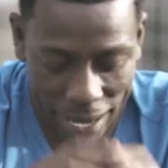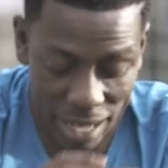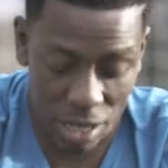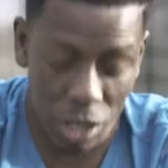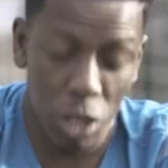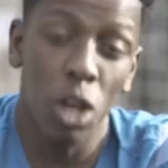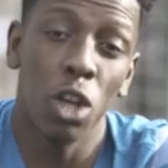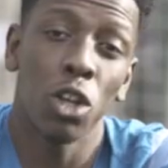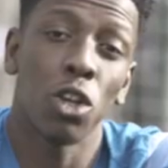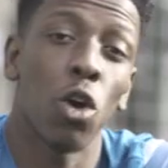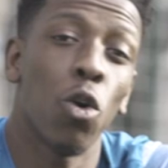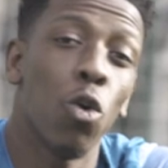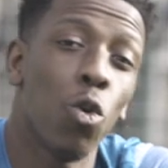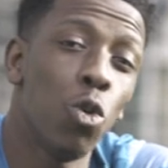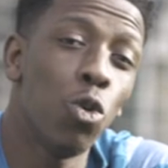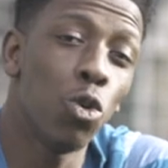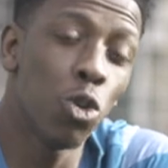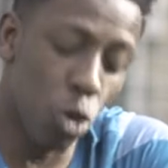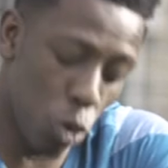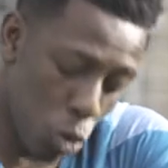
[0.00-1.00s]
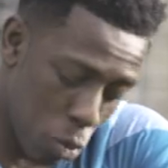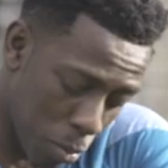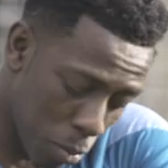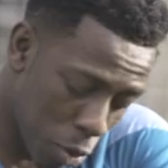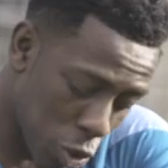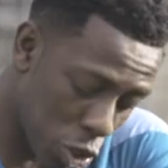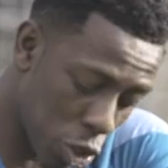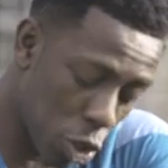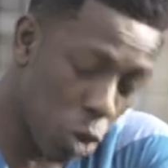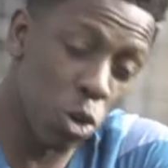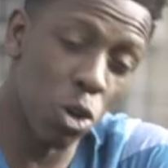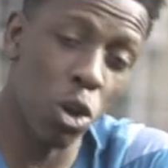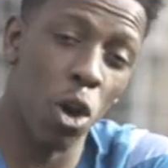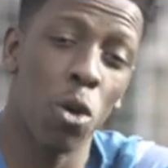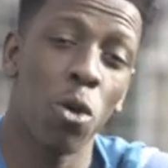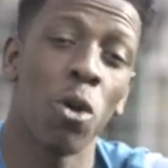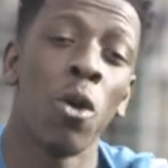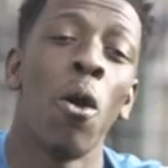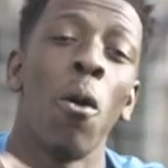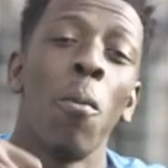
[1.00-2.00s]
It's the all-new
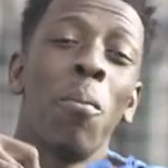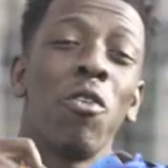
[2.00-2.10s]
Mizuno